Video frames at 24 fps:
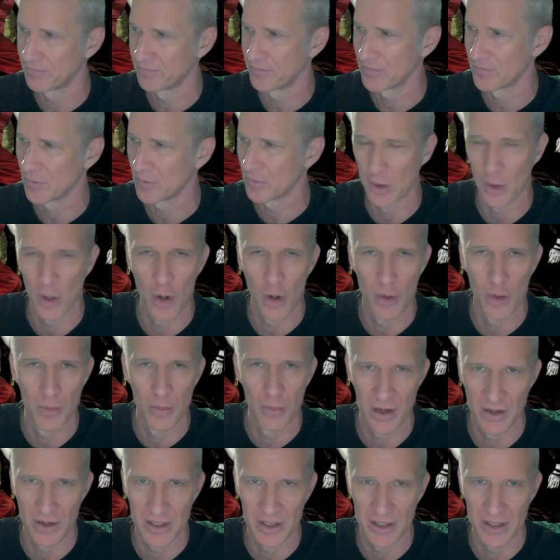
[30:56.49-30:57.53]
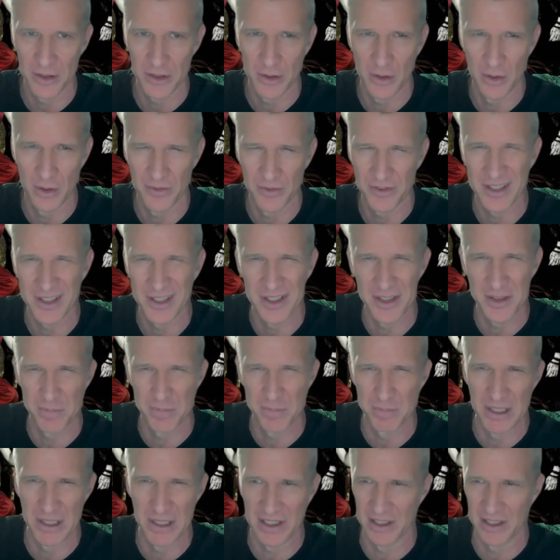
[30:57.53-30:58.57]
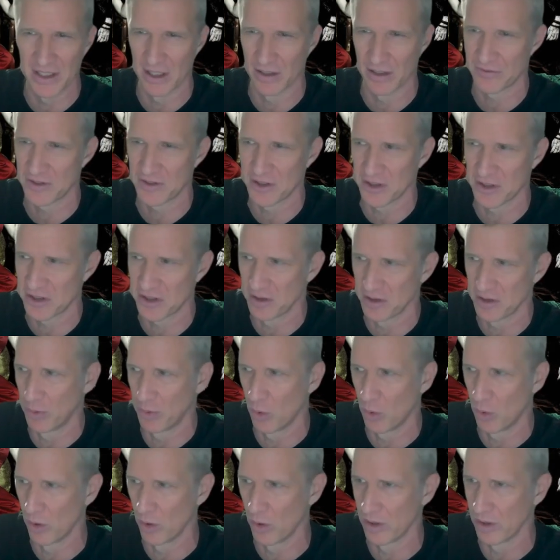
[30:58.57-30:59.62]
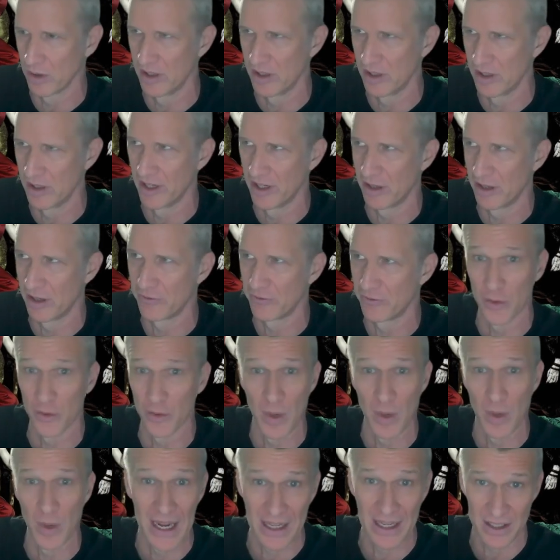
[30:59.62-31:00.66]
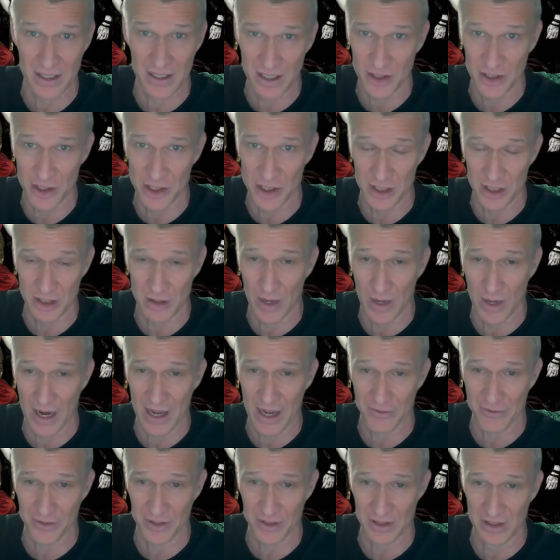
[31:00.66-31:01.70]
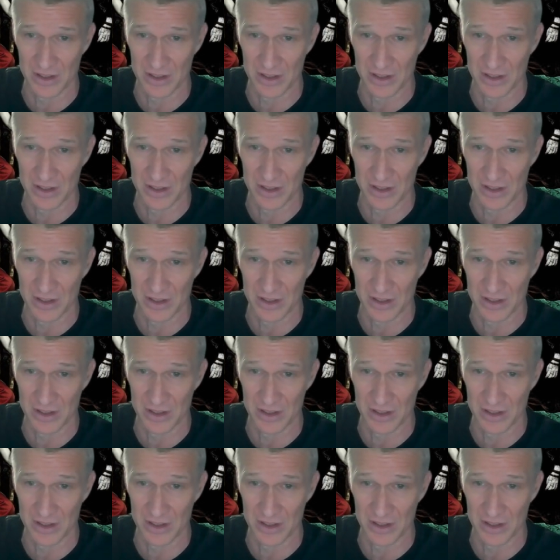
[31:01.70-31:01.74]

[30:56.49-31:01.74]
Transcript: or your home area you don't think is big enough to support enough variety geographically